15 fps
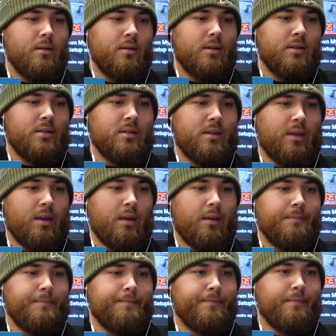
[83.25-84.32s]
Let's see
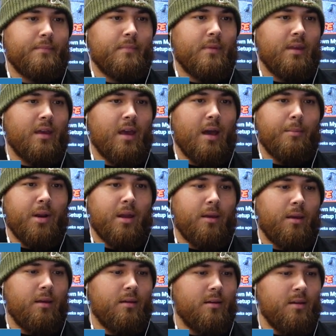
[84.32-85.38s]
how
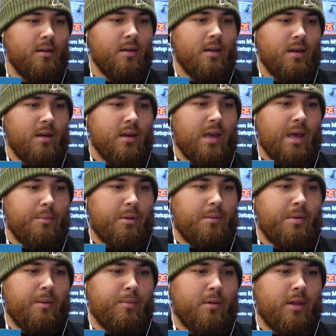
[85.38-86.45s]
many how many
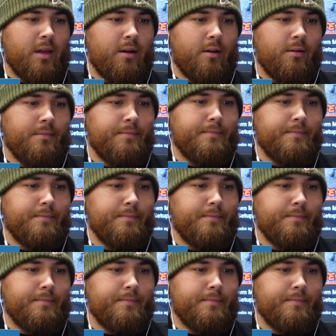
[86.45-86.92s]
people entered.